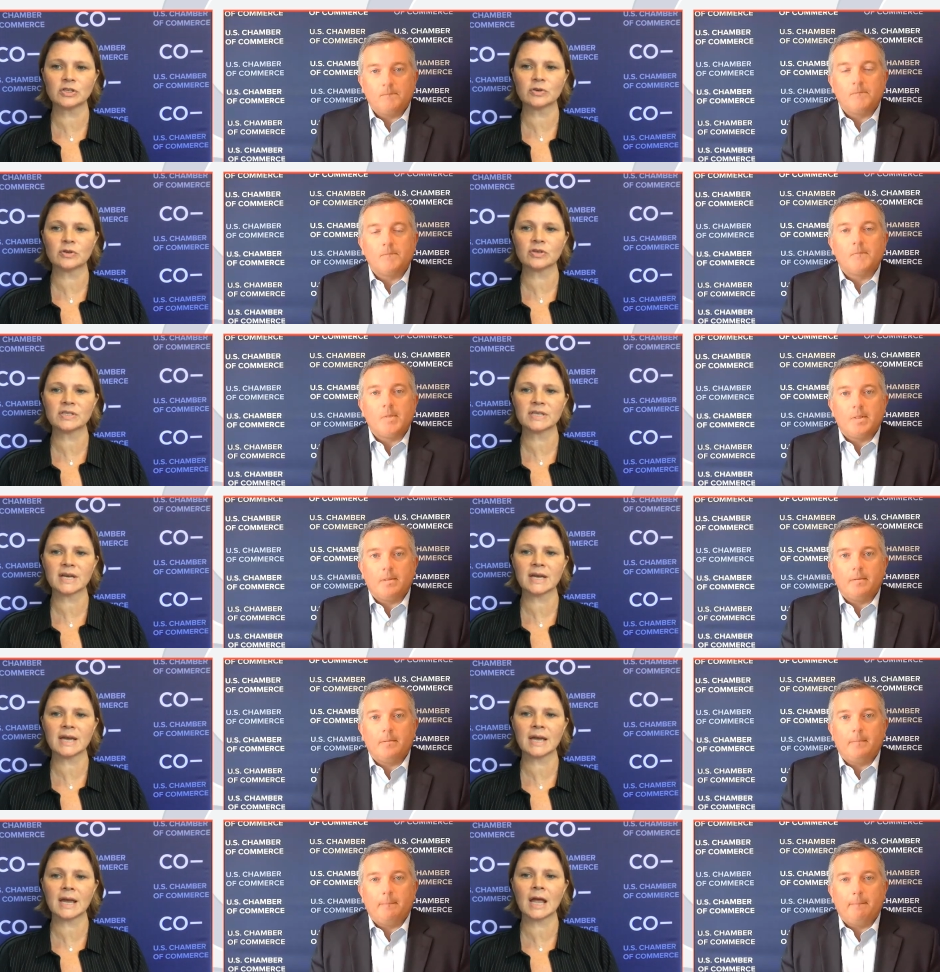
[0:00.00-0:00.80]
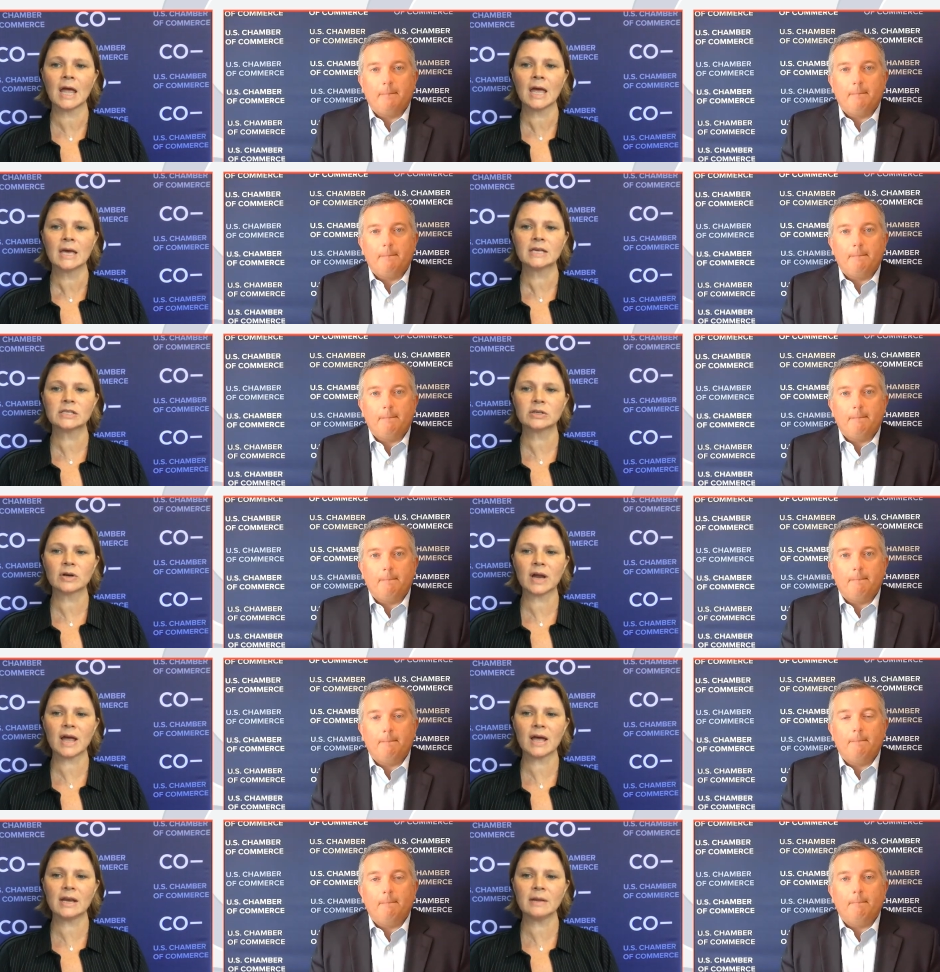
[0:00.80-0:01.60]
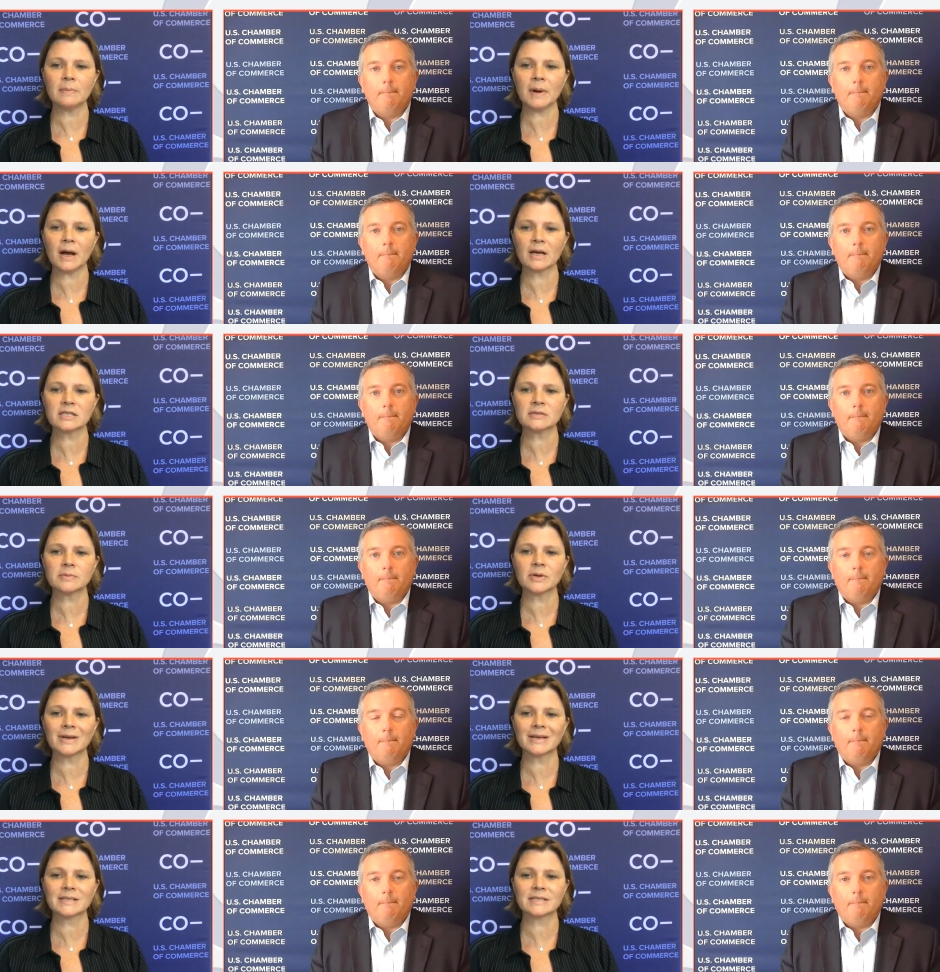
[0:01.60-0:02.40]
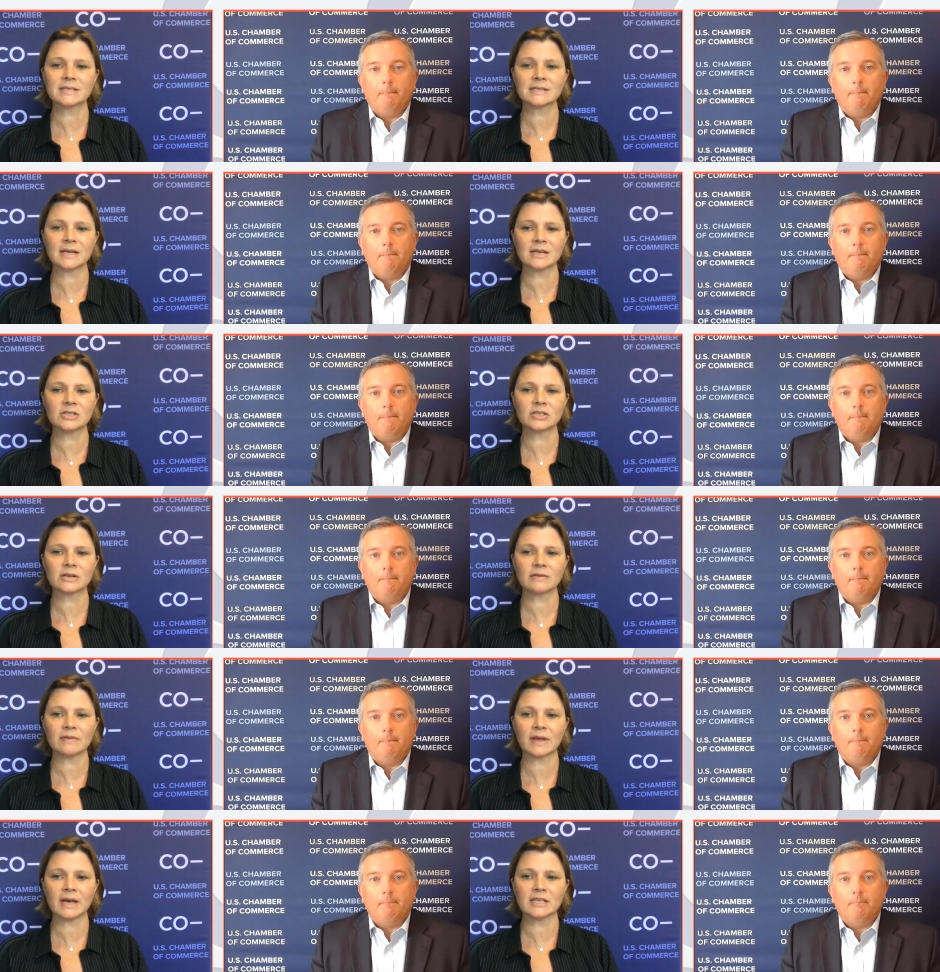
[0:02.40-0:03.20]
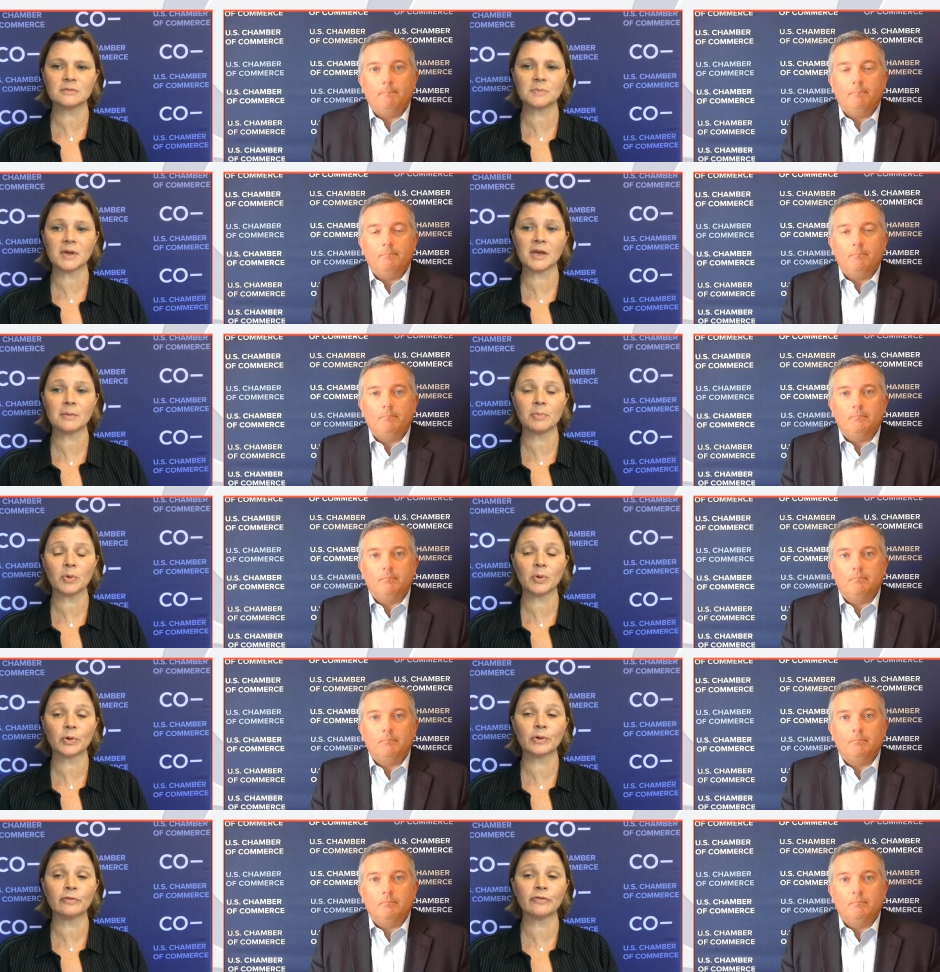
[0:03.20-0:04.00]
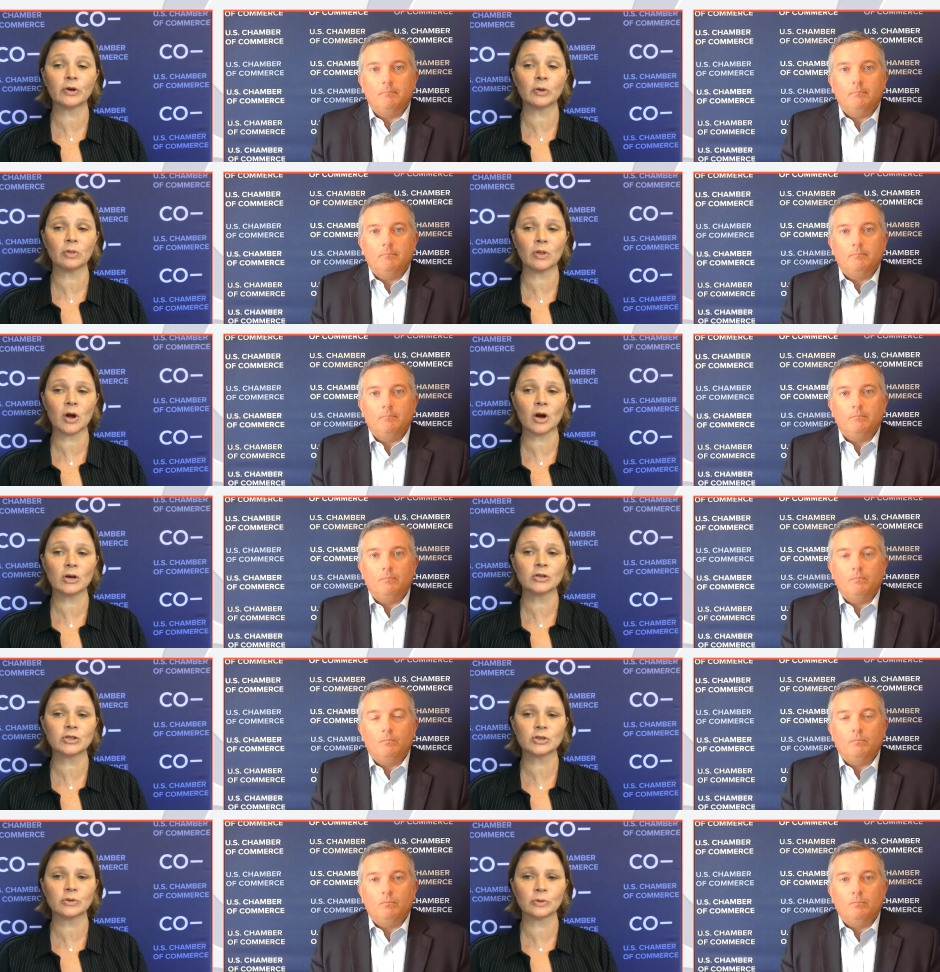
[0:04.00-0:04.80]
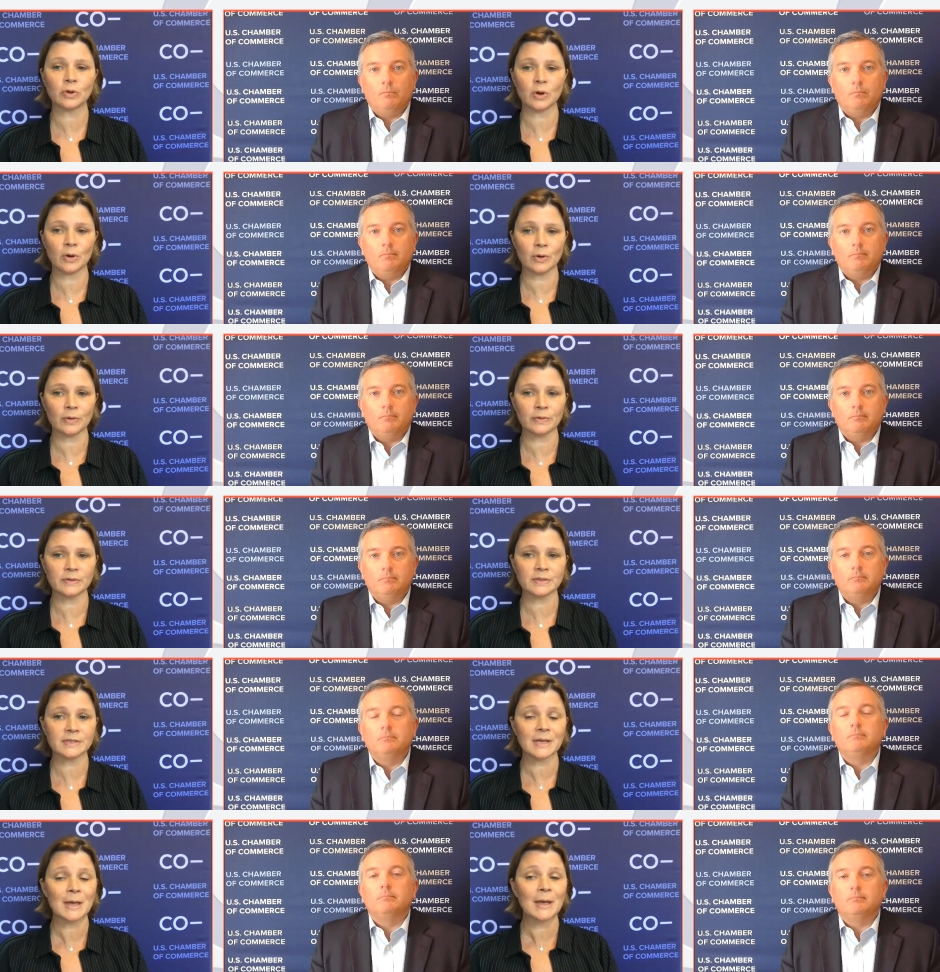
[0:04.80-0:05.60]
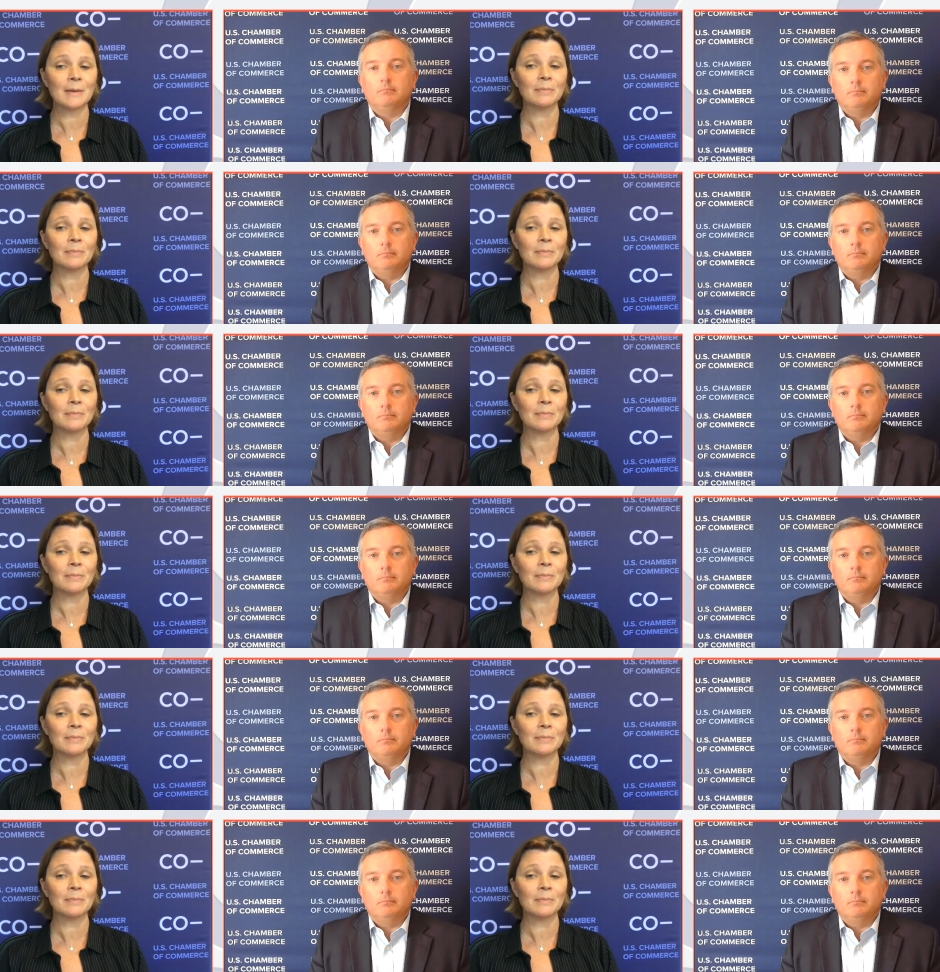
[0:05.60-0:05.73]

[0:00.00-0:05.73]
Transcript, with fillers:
Speaker 1: So they're saying, is there any possible extension of the S B A portal for larger loans,